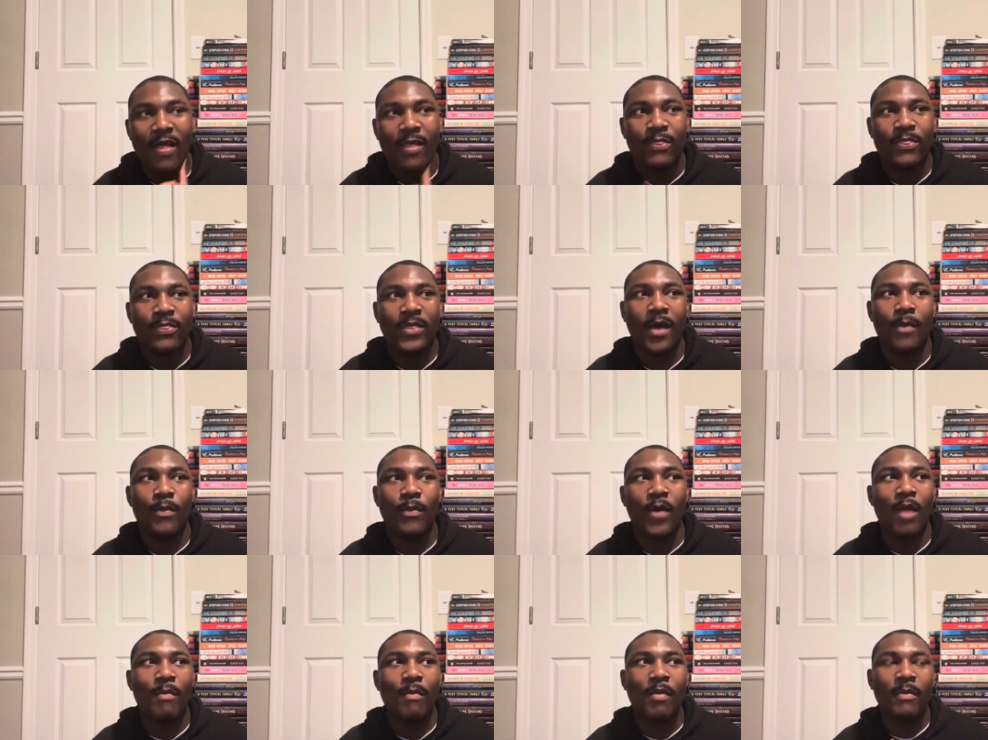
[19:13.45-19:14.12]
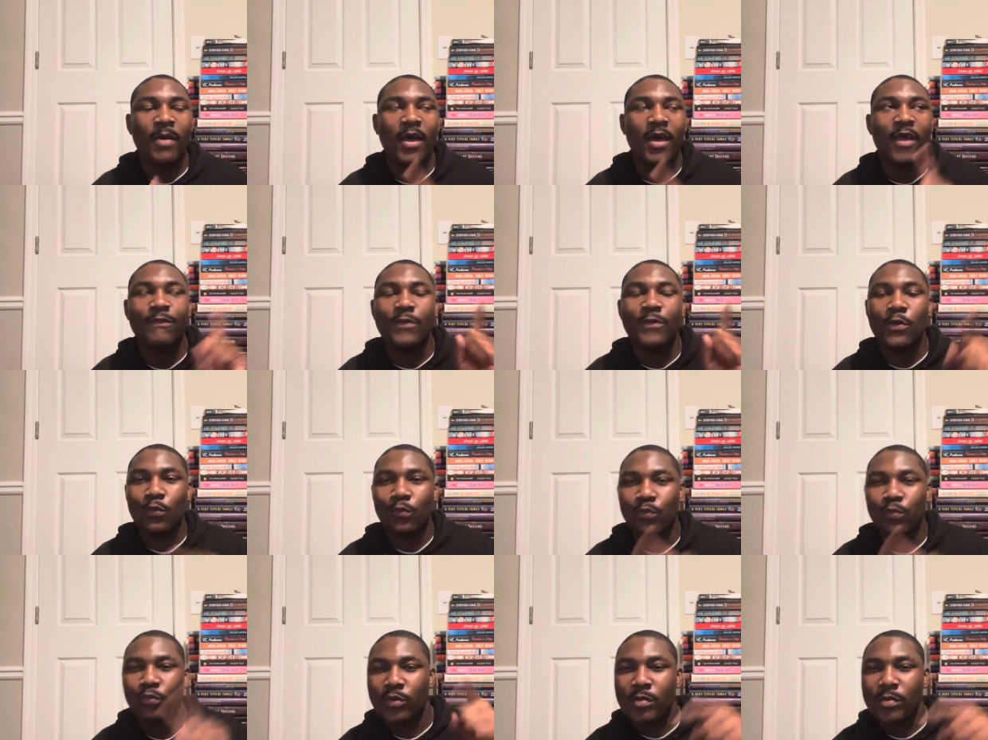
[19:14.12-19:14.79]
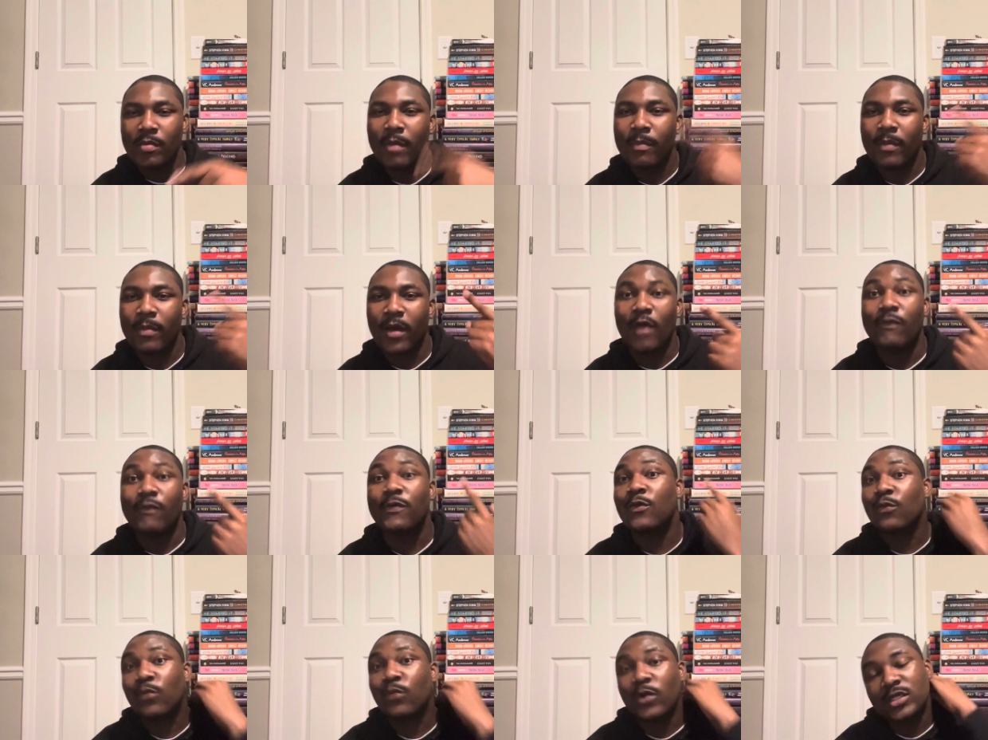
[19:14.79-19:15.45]
That I remember if
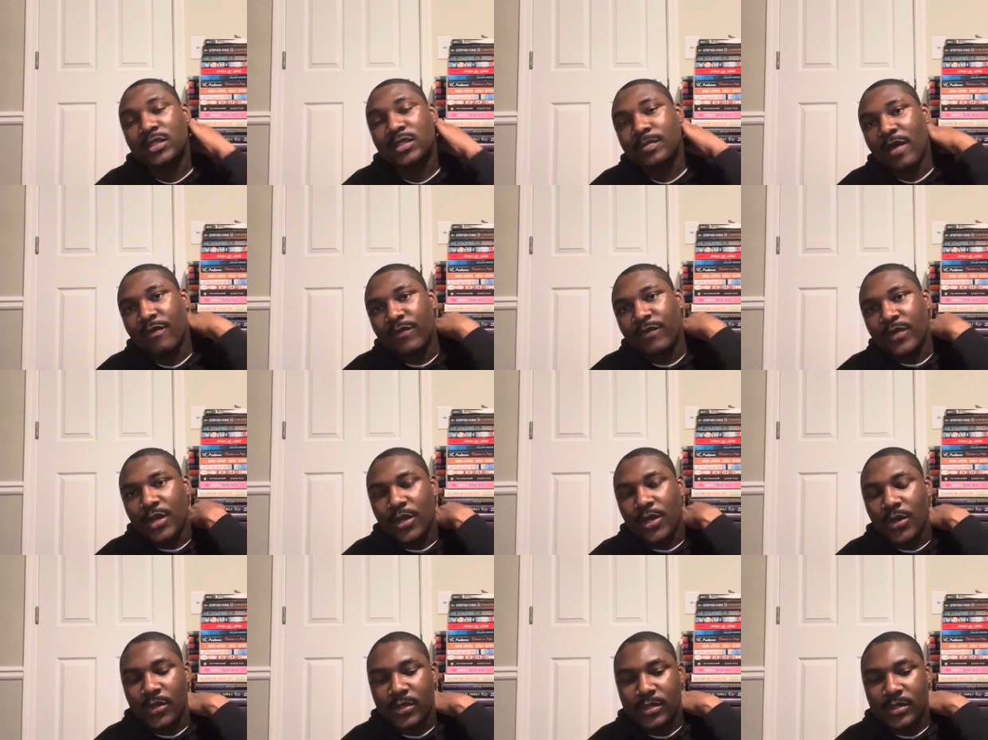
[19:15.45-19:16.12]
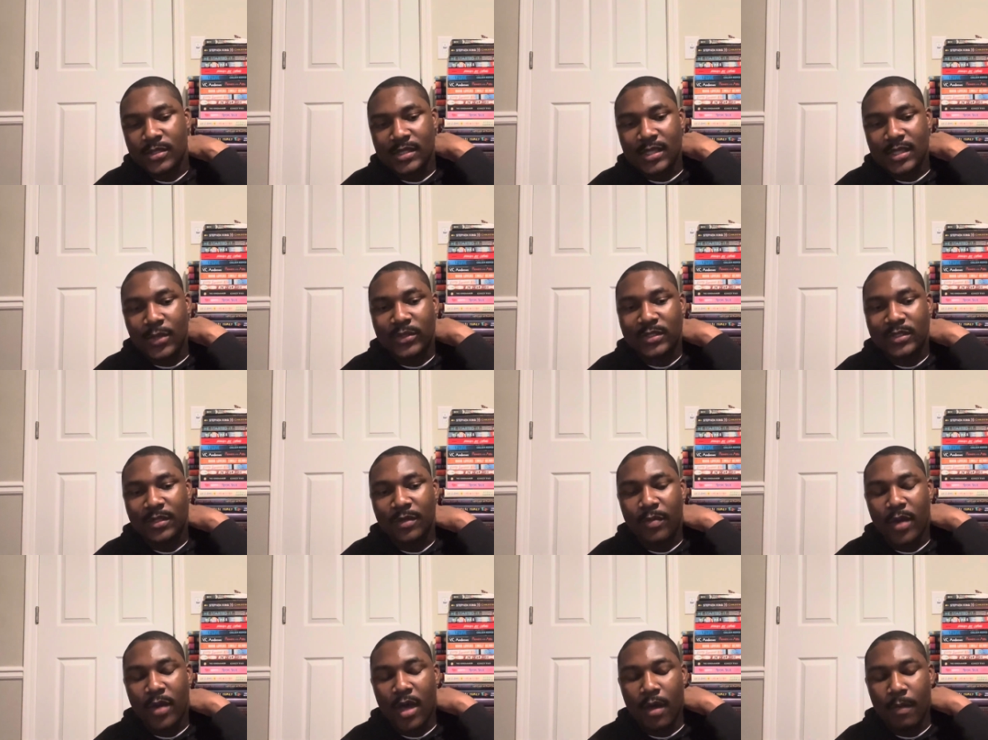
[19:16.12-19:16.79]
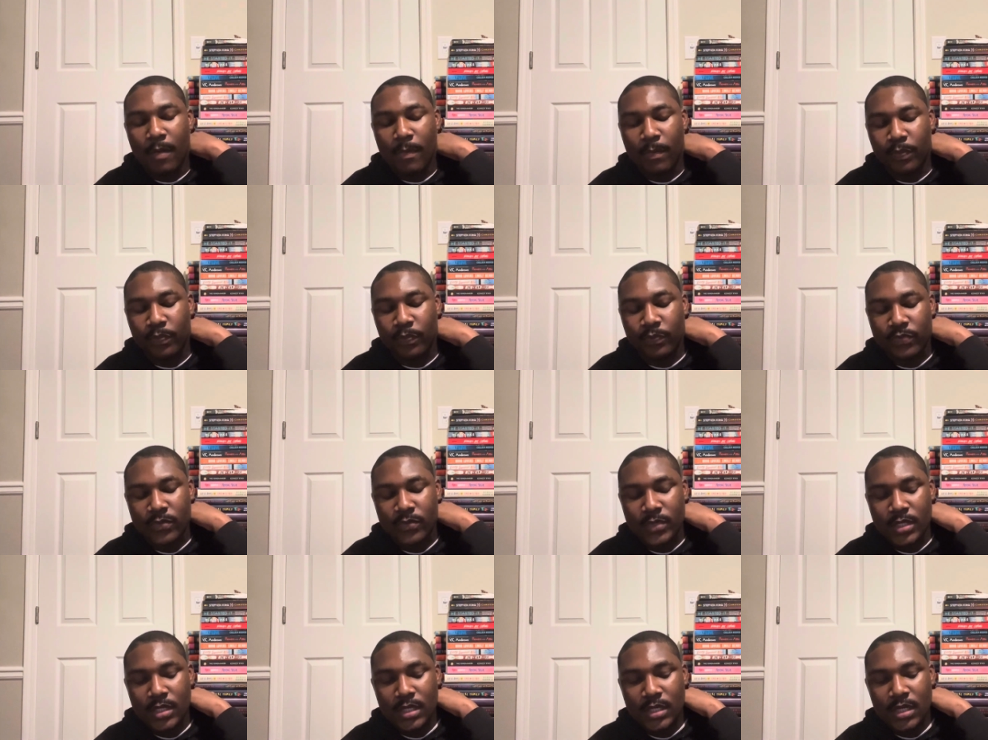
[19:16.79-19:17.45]
you watched my videos, there was
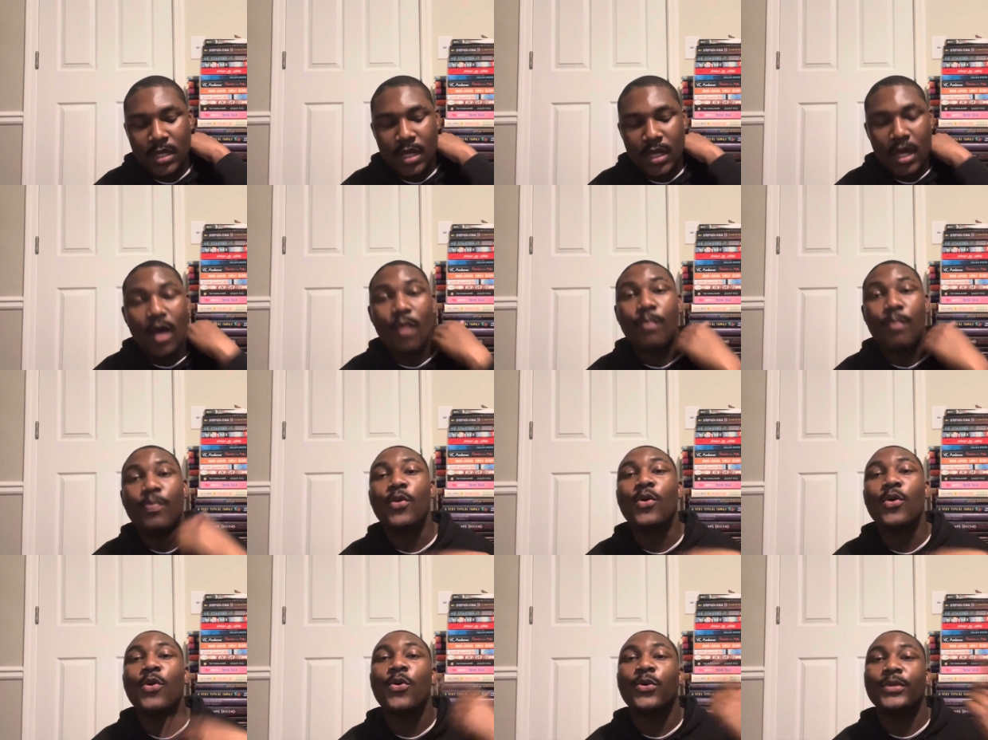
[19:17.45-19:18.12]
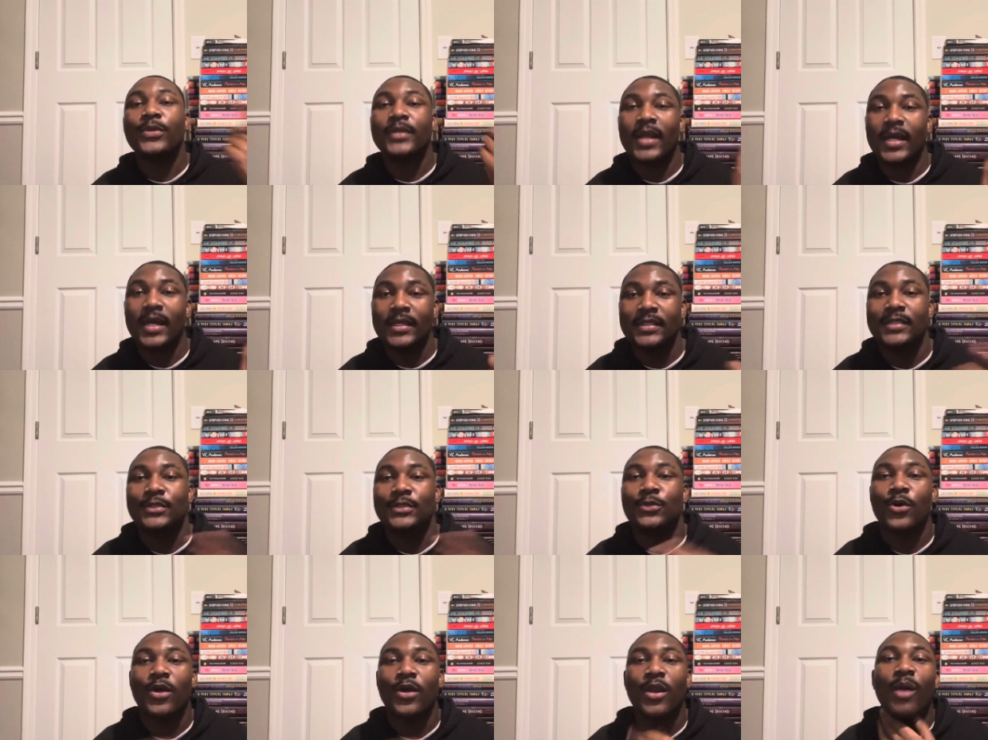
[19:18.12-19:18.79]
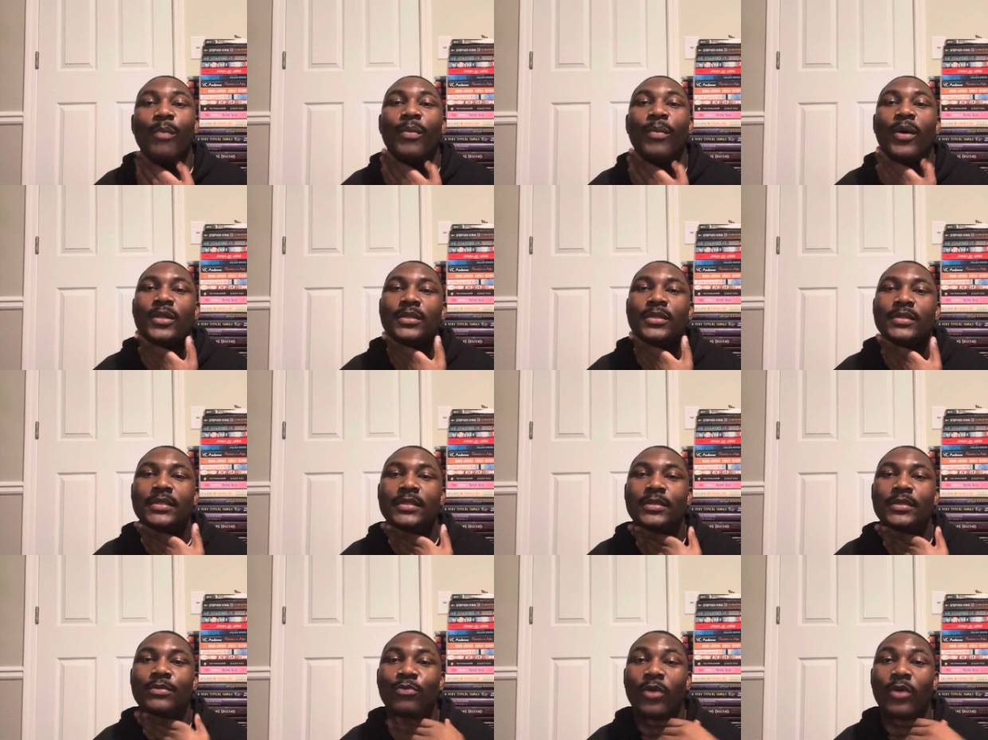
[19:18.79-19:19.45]
a book haul that I did talking about
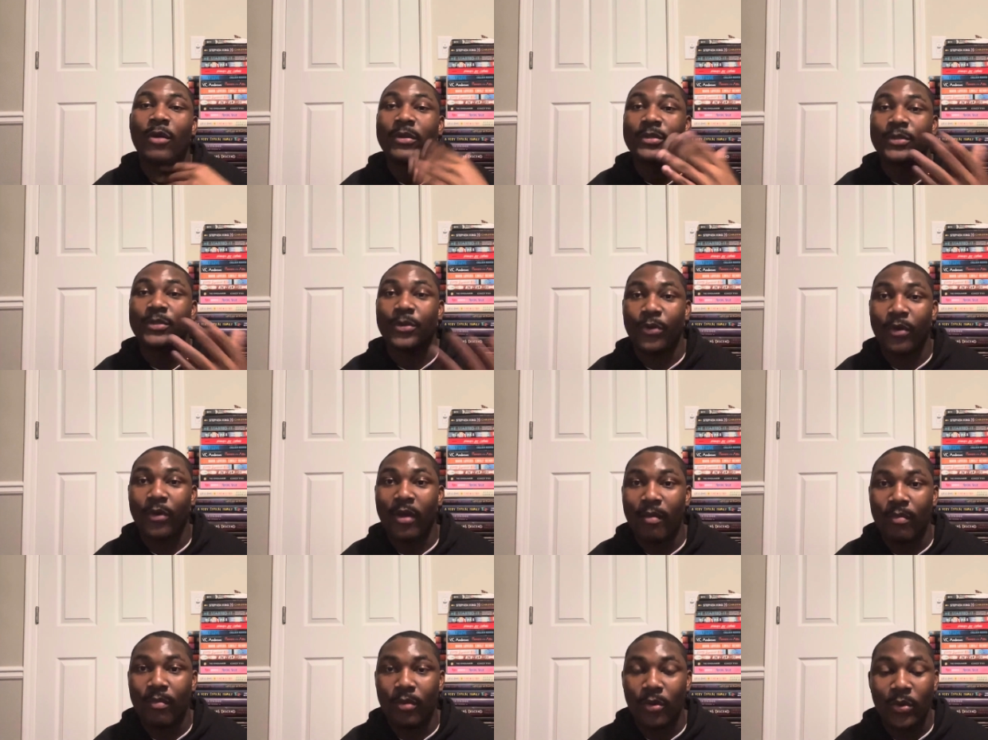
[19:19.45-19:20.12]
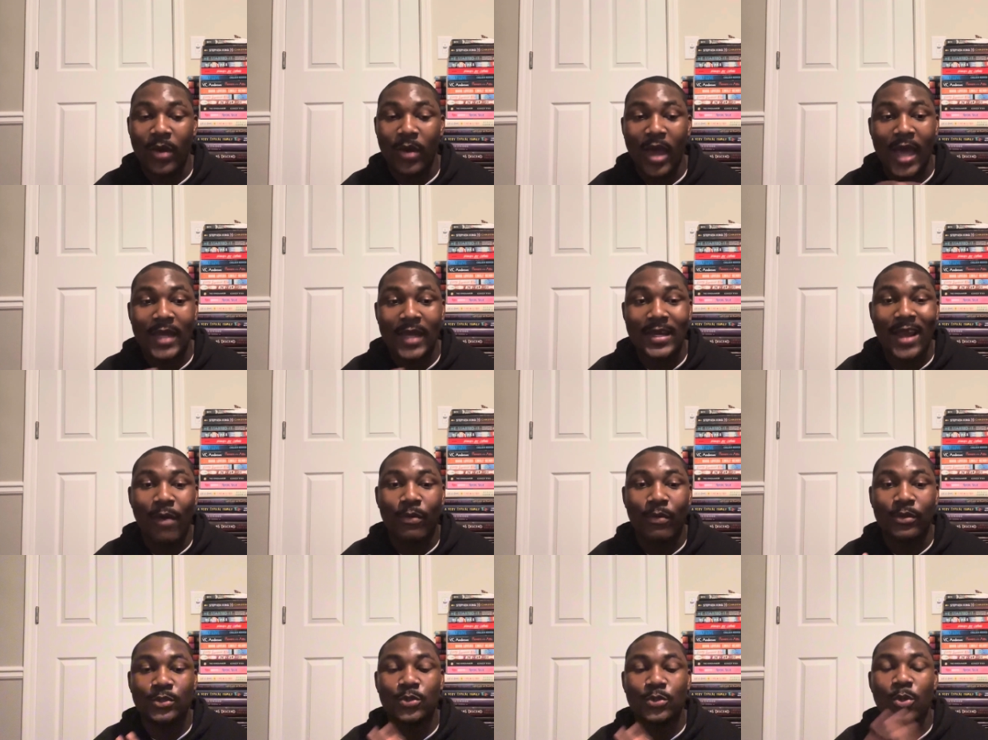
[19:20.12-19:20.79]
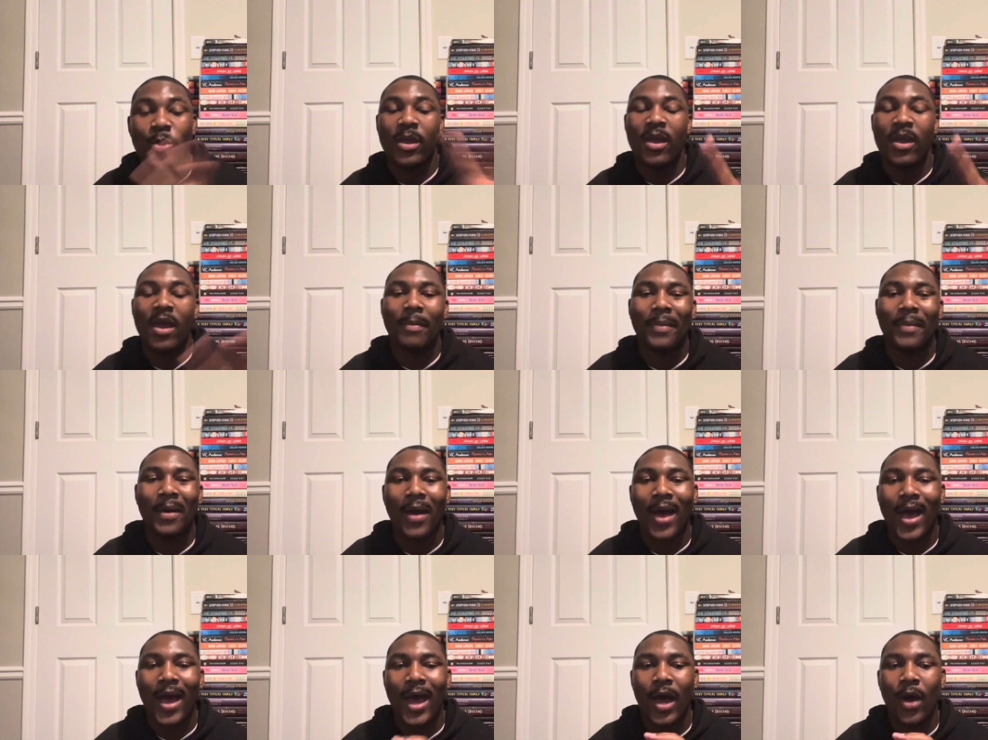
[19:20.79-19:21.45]
Red Rise and Royal Blue, and I was talking
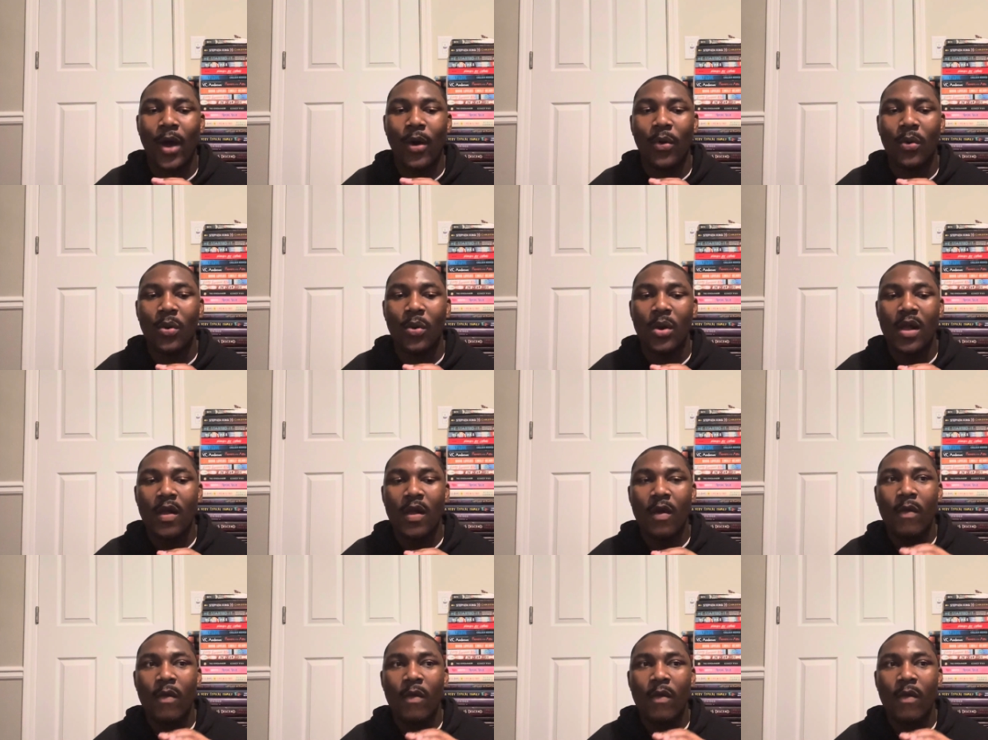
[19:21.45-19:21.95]
about how